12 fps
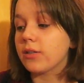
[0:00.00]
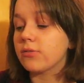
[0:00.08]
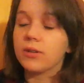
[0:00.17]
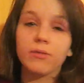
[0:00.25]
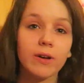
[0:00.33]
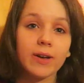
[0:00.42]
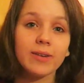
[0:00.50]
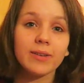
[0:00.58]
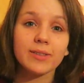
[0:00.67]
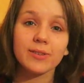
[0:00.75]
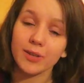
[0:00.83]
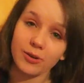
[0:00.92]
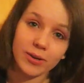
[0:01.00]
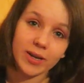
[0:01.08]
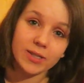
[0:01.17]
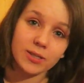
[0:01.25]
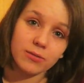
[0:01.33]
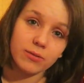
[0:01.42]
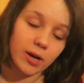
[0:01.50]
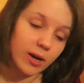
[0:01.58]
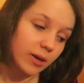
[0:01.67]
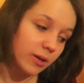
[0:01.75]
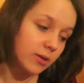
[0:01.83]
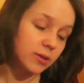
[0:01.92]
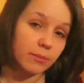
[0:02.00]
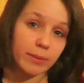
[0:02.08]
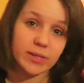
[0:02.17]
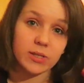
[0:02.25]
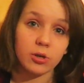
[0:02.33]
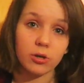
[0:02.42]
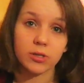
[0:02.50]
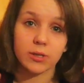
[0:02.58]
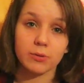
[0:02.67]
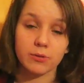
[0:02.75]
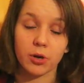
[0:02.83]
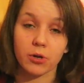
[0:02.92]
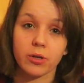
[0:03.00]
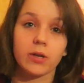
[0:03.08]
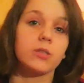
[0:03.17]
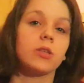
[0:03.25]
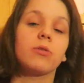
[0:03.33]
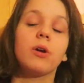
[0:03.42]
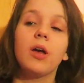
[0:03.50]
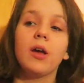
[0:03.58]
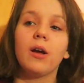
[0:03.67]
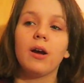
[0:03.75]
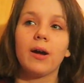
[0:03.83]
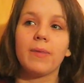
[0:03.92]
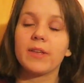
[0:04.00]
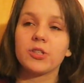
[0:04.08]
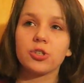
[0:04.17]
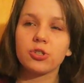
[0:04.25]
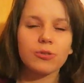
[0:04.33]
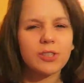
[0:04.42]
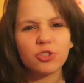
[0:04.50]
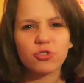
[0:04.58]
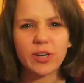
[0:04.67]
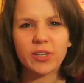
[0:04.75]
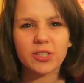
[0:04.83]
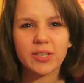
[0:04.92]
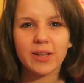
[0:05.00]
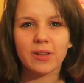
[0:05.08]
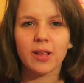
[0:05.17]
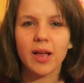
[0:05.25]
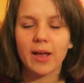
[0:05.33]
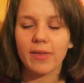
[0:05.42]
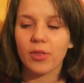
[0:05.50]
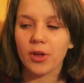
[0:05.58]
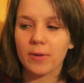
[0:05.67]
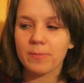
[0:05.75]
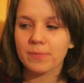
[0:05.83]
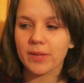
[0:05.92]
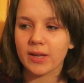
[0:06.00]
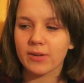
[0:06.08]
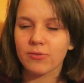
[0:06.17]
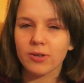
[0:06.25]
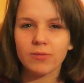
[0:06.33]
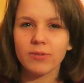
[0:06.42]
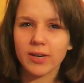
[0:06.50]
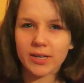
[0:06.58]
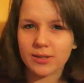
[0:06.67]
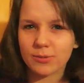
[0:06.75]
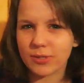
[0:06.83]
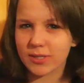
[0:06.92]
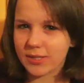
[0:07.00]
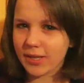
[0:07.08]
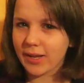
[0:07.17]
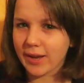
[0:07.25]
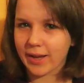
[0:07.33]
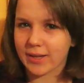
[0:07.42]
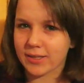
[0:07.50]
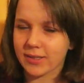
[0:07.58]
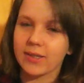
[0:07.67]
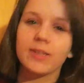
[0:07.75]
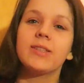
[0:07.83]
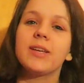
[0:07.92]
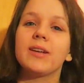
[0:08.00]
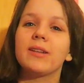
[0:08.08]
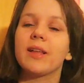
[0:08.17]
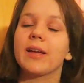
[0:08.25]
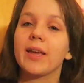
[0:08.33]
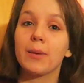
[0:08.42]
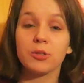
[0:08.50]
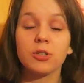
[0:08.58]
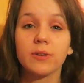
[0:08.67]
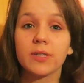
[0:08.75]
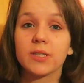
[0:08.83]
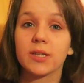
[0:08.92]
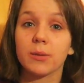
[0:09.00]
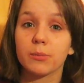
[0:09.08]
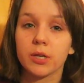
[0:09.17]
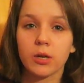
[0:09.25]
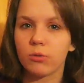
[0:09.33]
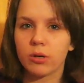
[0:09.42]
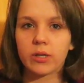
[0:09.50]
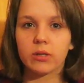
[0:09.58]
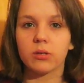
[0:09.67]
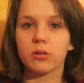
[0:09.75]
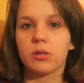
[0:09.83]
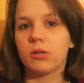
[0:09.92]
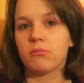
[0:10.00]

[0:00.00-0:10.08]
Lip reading: It's really fun, it's really creative. I learned some basic concepts of coding, so that's just a really strange skill that I didn't really realise was a skill I had until I came to university and was like, oh, I can